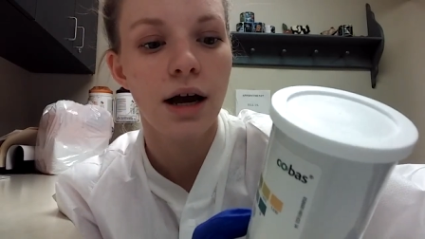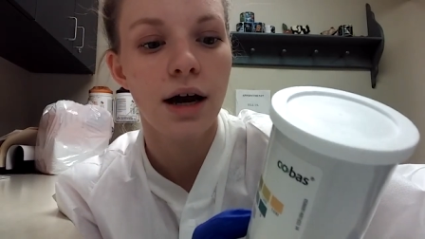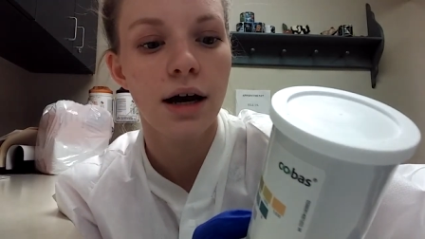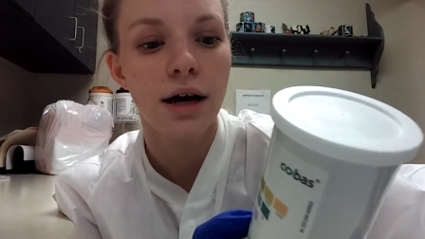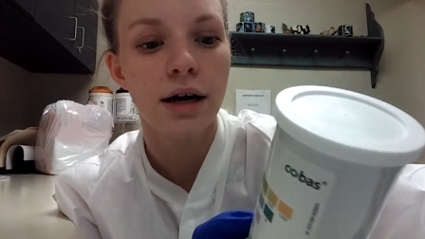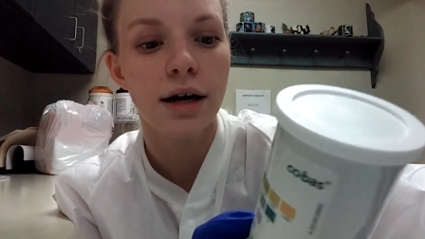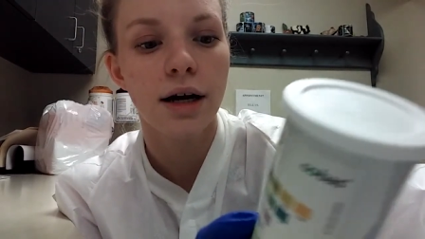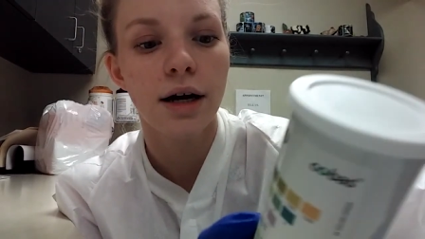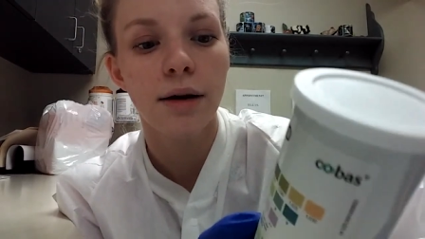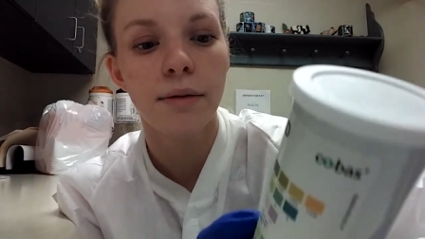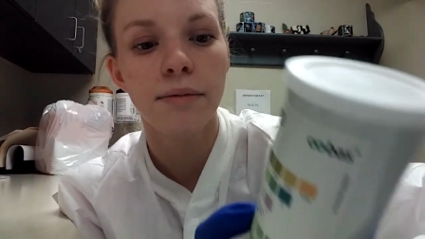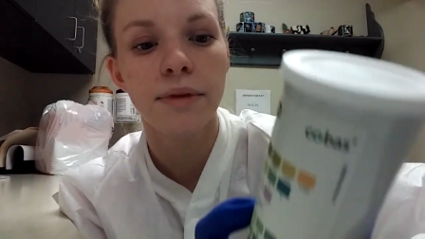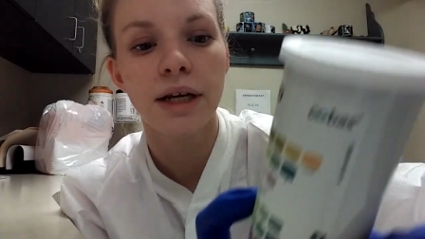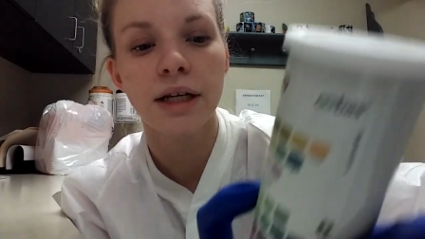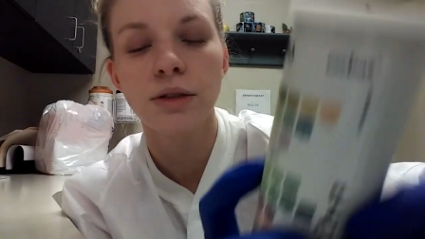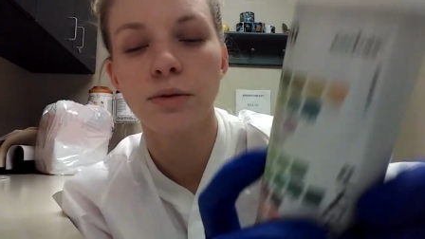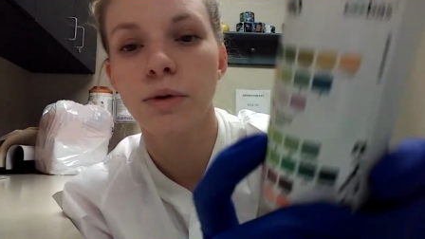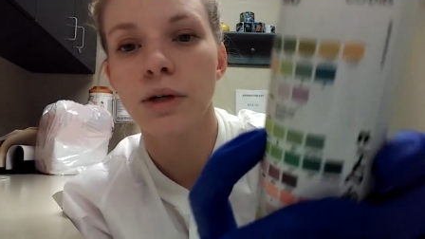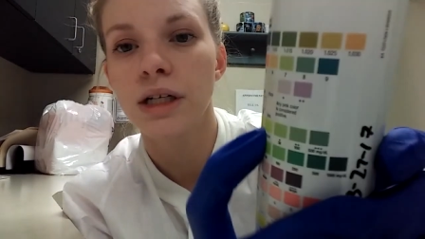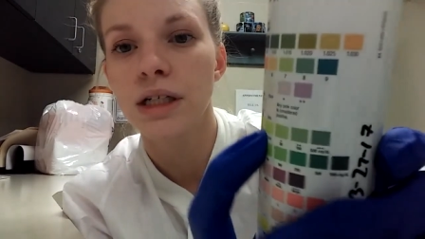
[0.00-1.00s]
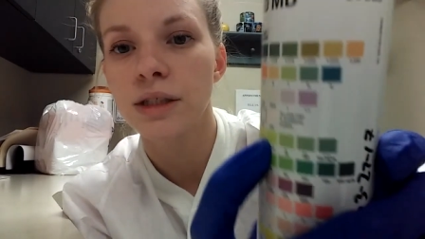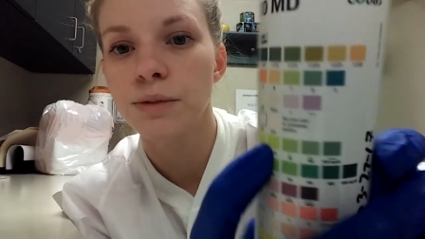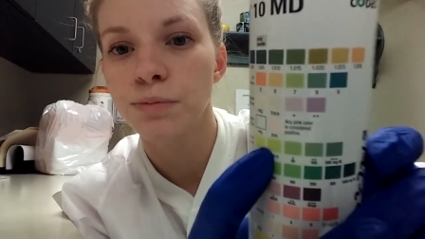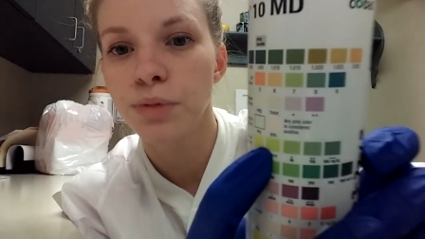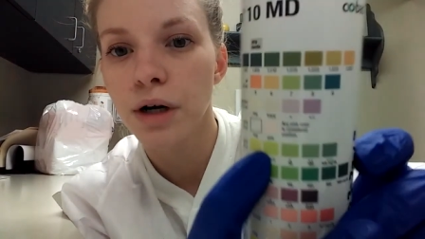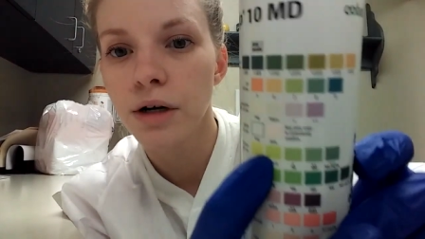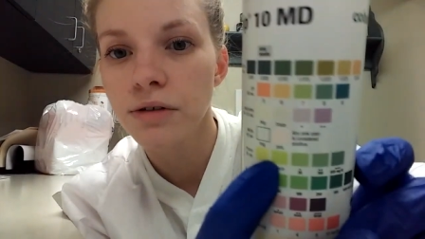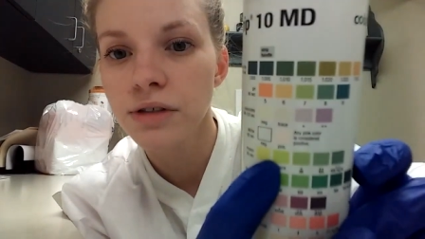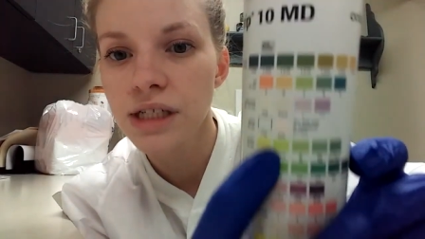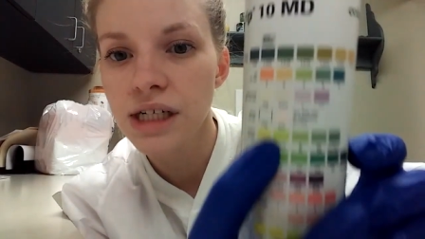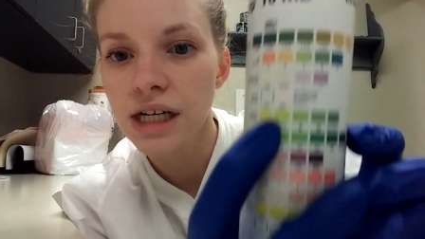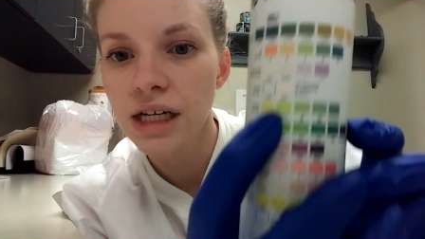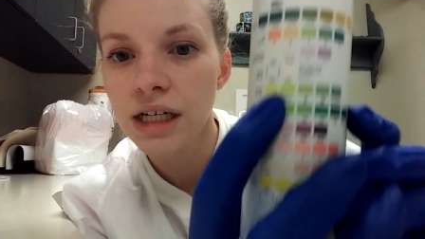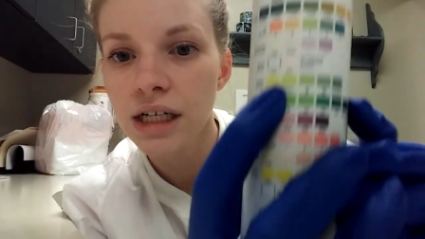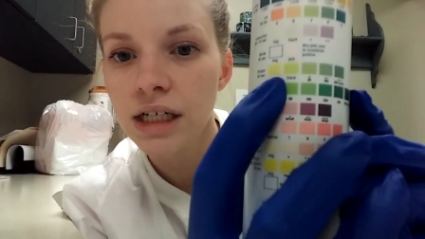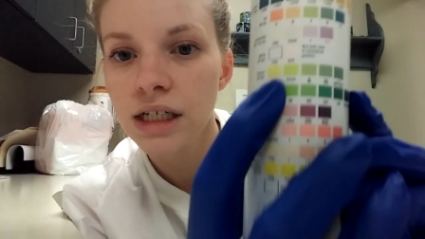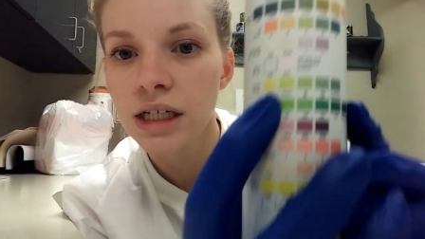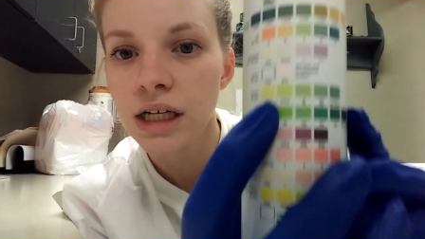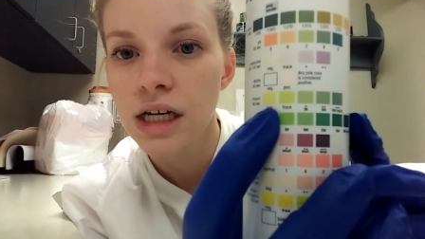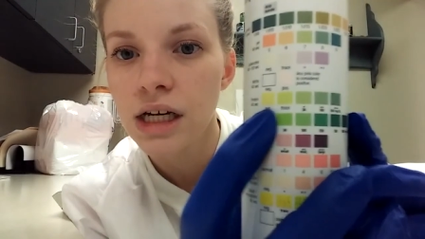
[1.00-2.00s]
Um, next one is
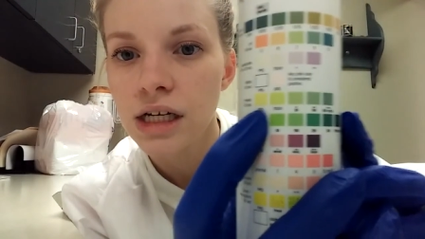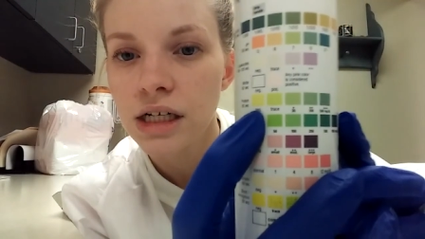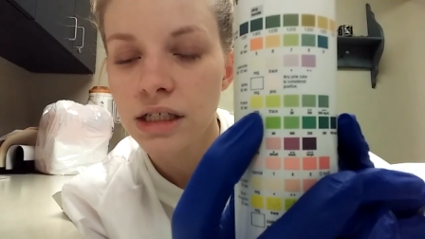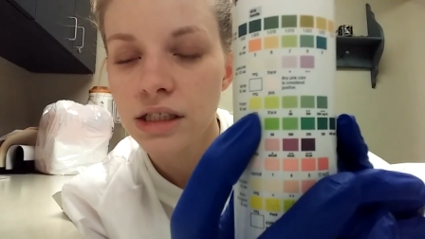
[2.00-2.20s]
protein.